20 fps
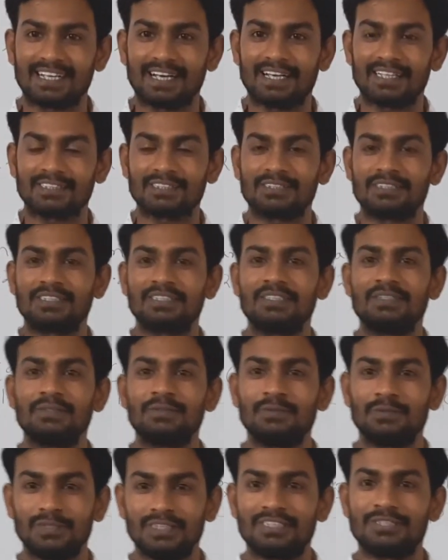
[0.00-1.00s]
class
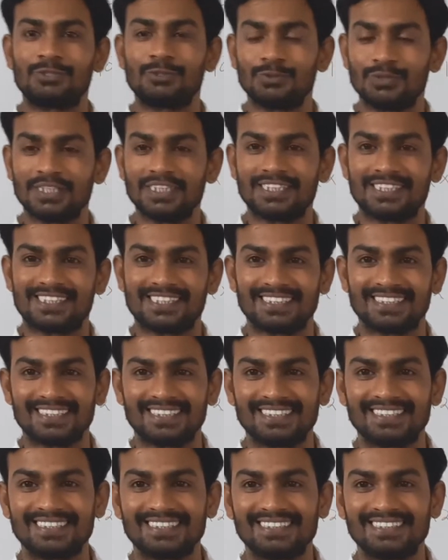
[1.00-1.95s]
with Sujit sir.